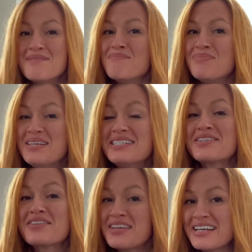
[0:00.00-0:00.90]
these are
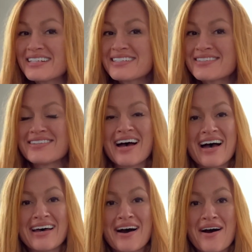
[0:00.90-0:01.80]
things
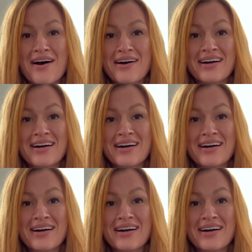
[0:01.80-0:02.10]
that are